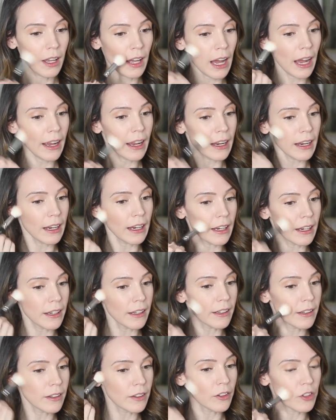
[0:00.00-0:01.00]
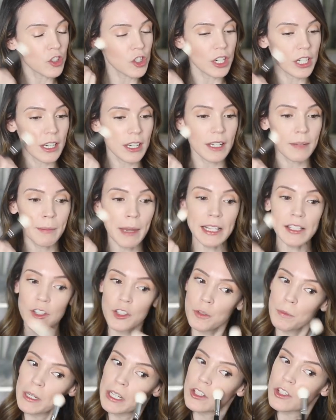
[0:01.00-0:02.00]
I, she
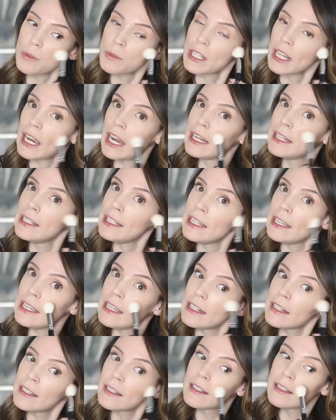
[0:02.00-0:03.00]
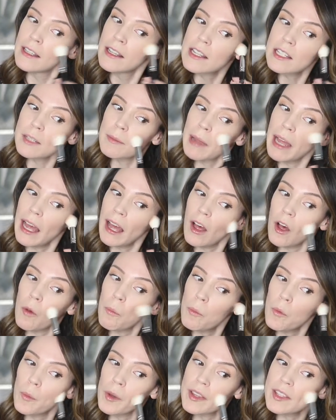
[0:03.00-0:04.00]
messaged me, she was like, I need some
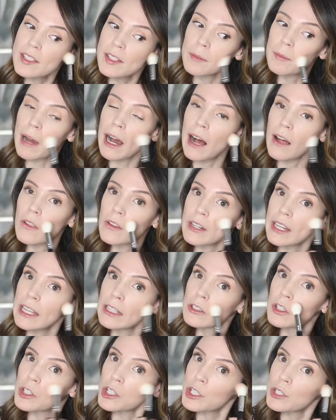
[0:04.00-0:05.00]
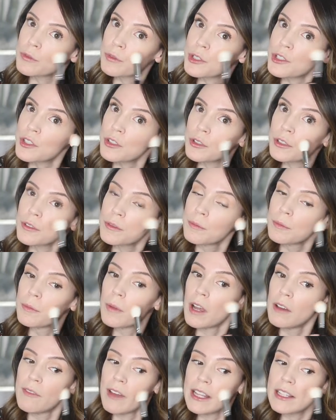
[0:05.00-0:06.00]
help with some holiday looks for
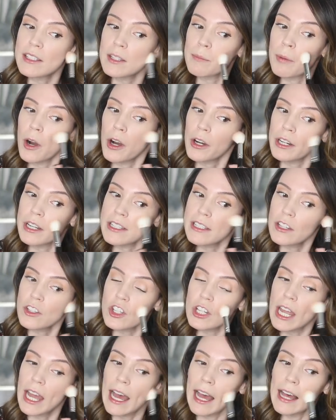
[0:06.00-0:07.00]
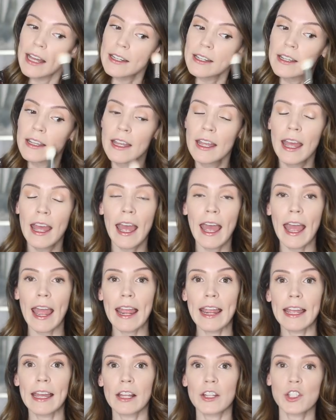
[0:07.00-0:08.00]
certain events and parties that she had.
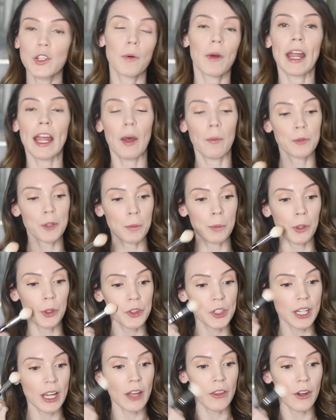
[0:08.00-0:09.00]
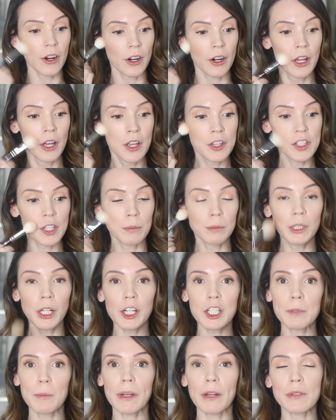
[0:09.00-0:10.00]
And so I helped her pull together some
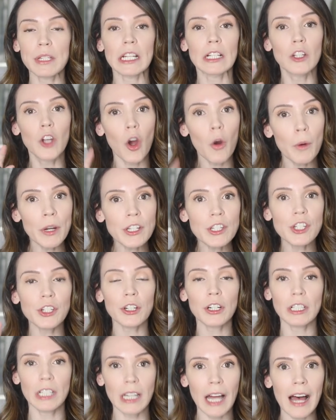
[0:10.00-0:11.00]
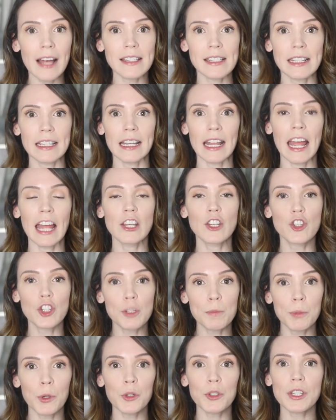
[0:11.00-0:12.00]
looks, but I was like, go into your closet and
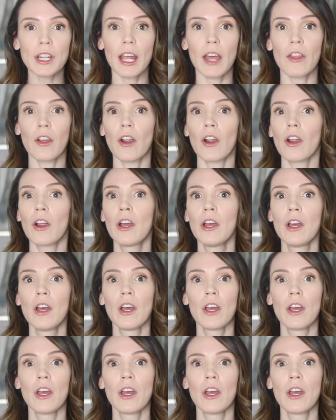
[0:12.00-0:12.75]
just pull together